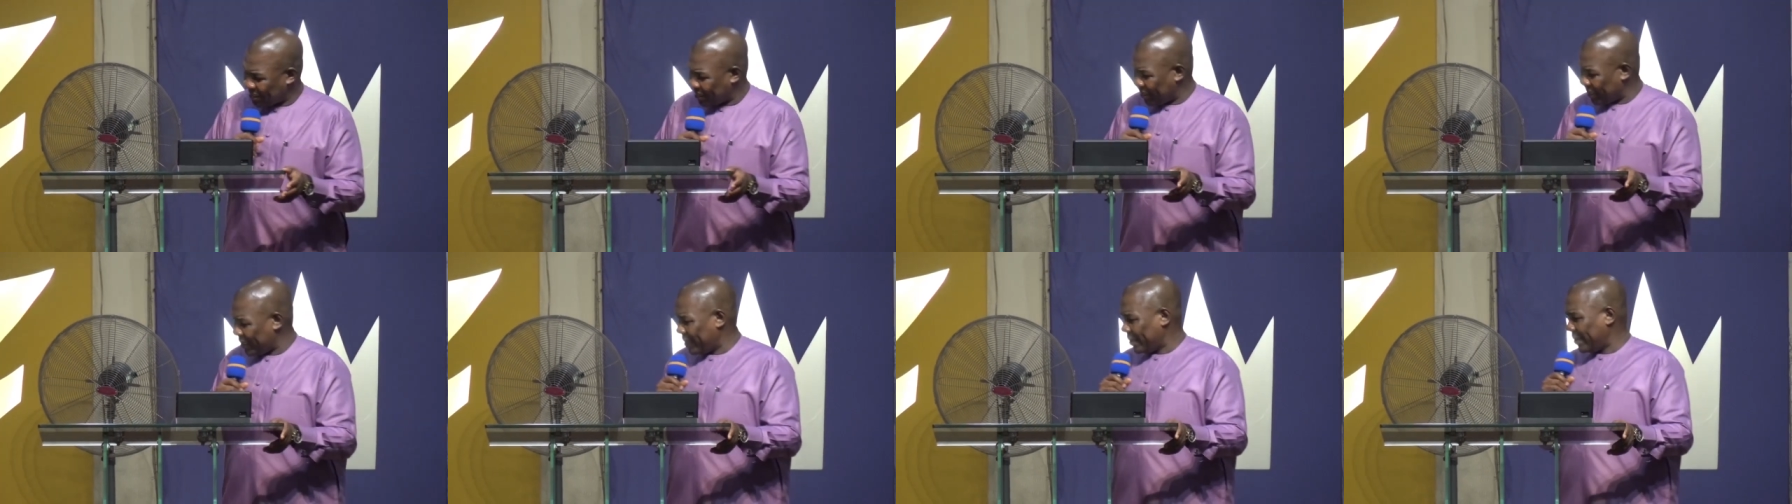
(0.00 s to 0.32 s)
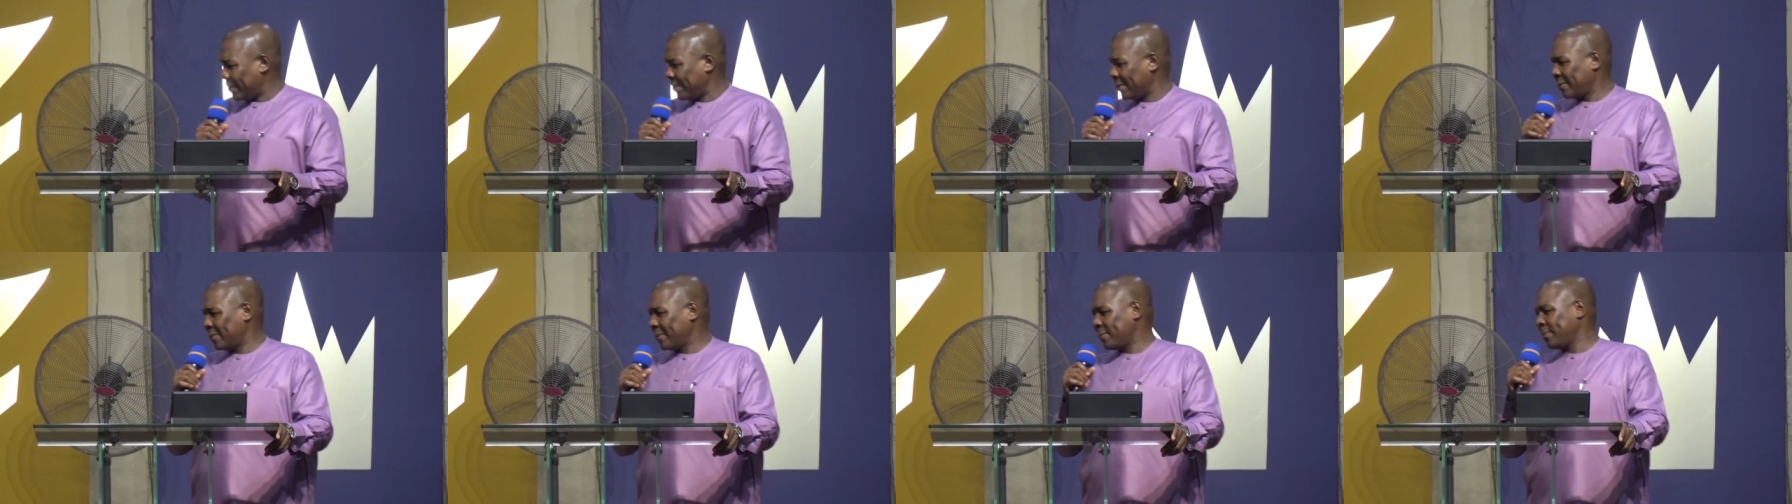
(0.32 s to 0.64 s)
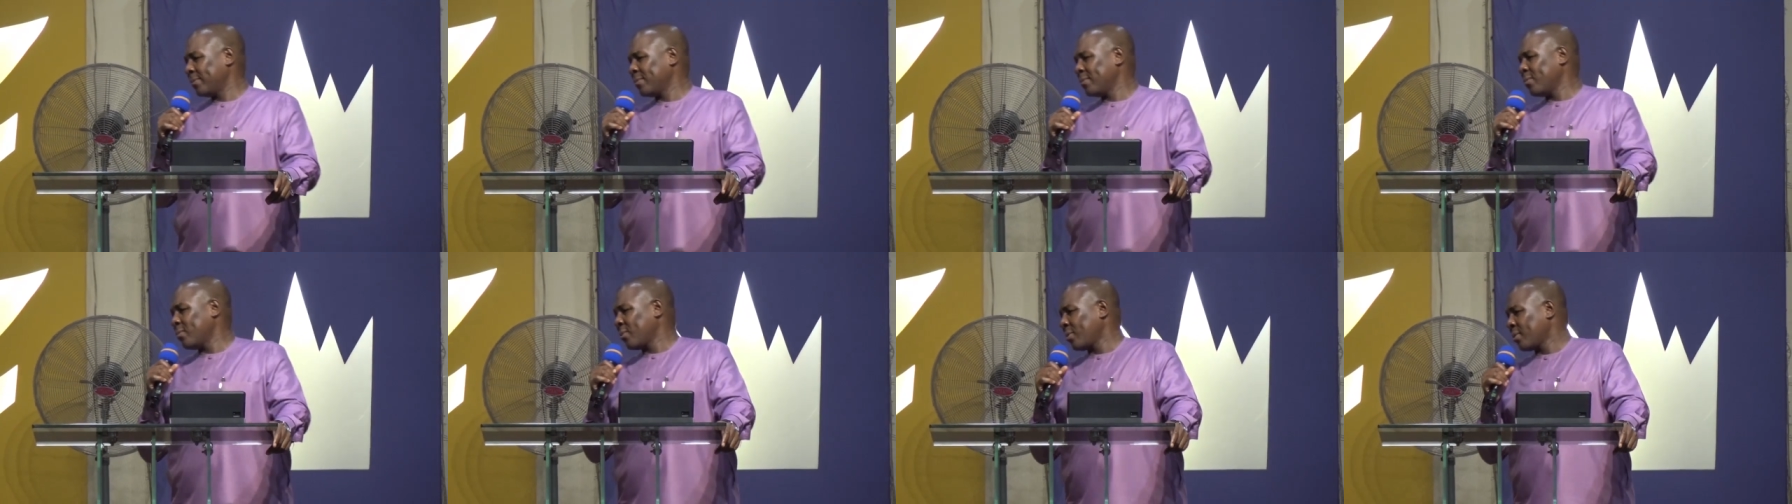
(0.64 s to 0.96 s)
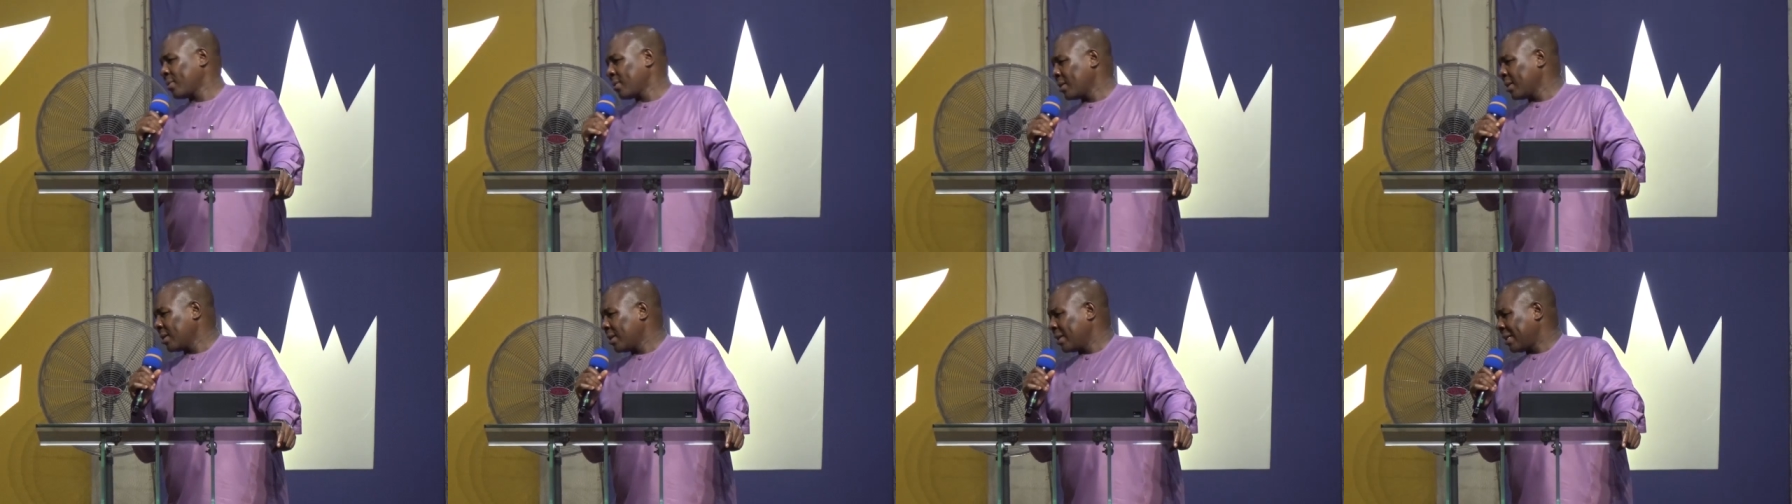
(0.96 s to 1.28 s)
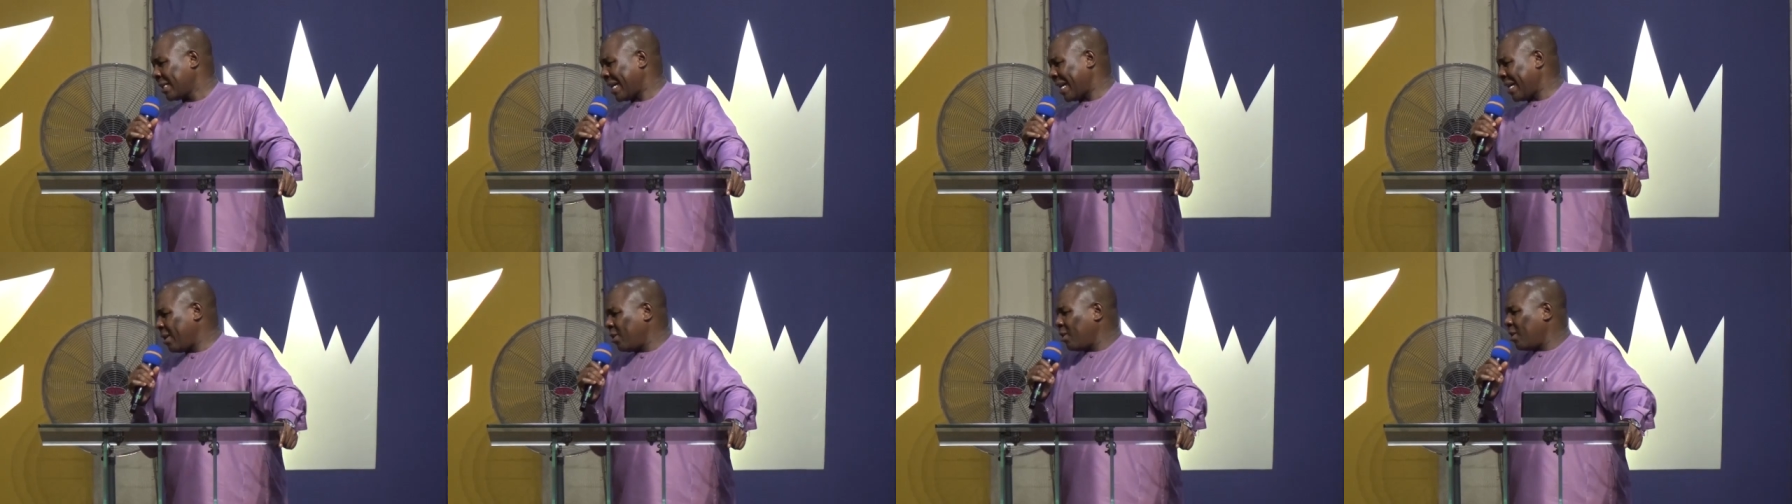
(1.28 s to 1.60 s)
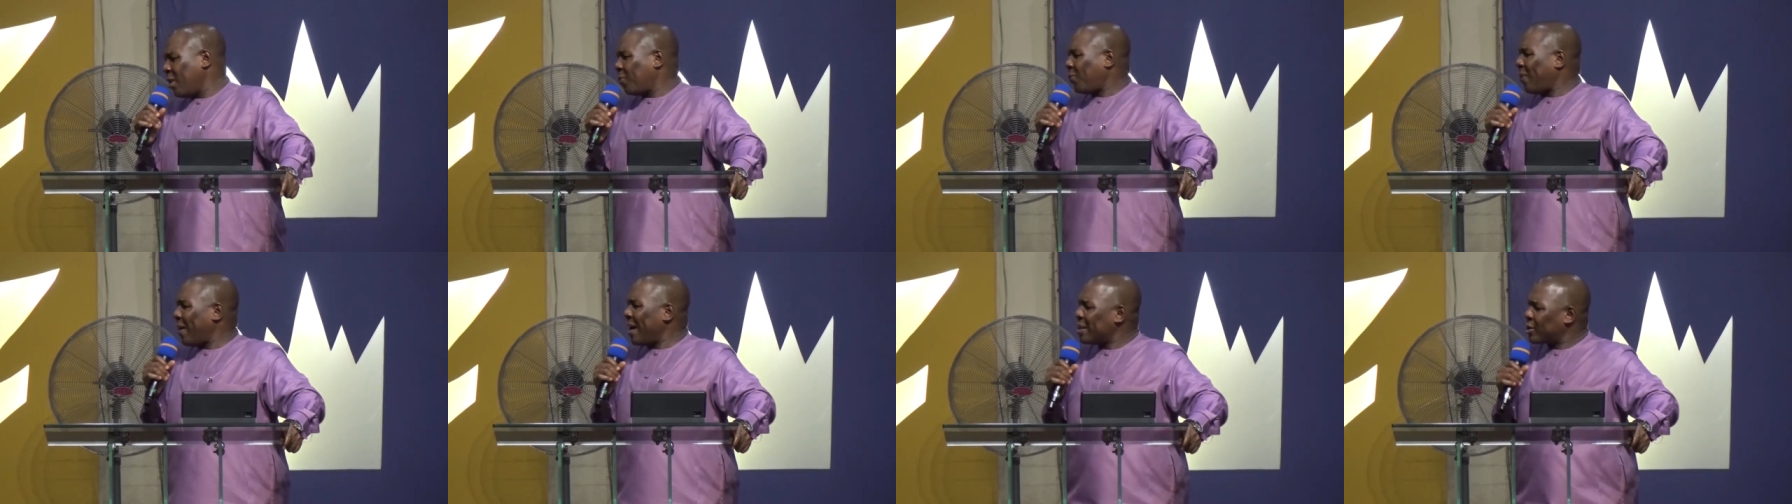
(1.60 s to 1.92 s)
thing? Can I
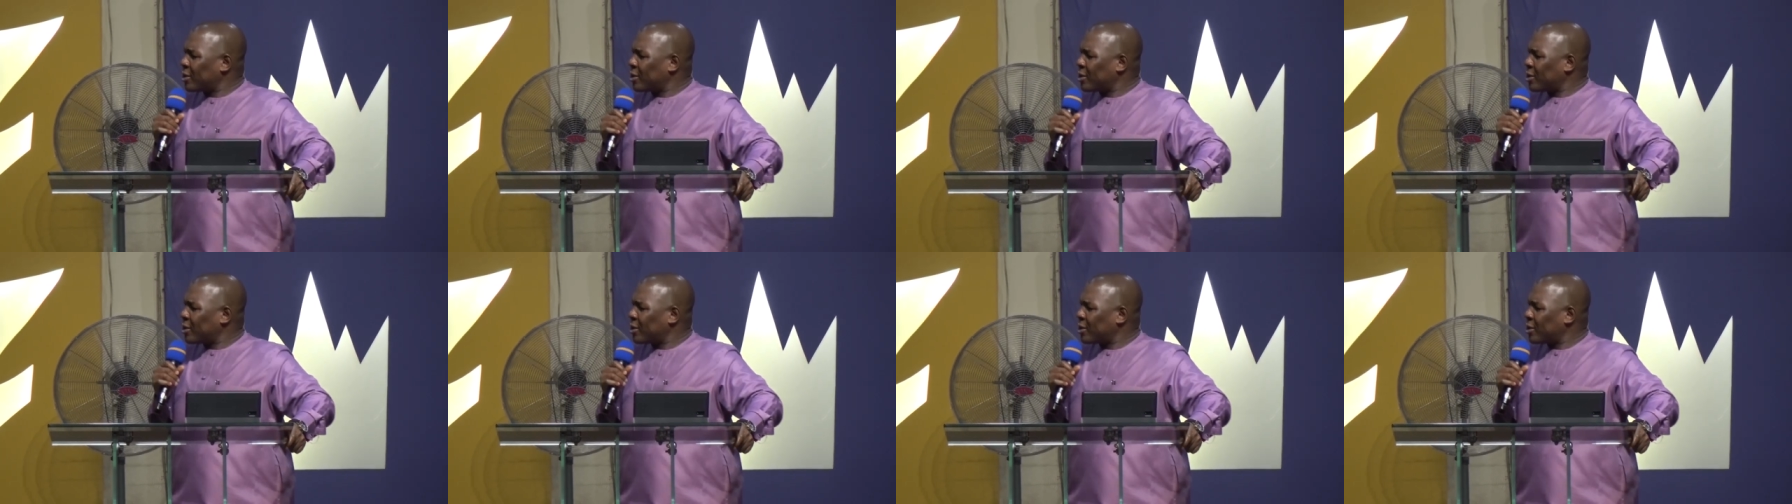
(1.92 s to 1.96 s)
not find